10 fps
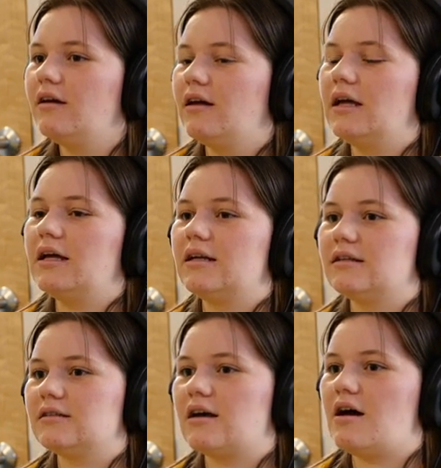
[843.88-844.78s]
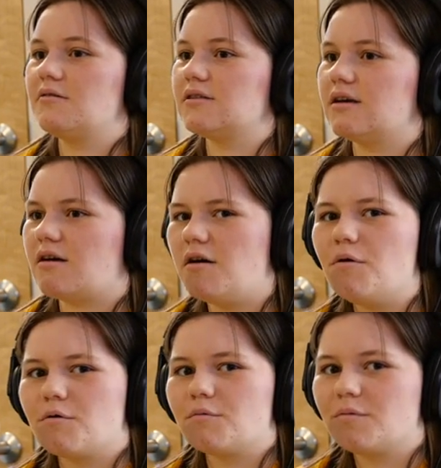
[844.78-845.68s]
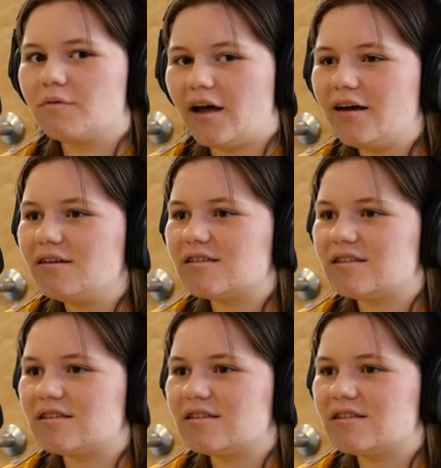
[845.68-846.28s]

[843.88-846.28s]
and I was like, oh, that is